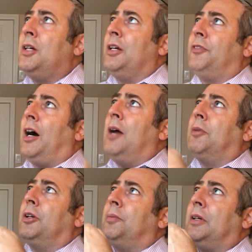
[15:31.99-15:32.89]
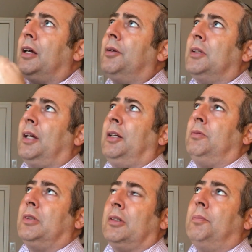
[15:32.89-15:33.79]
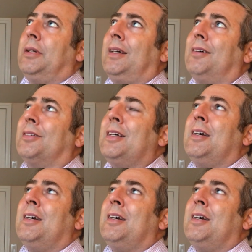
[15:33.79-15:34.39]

If I'm going to be irritated with somebody else,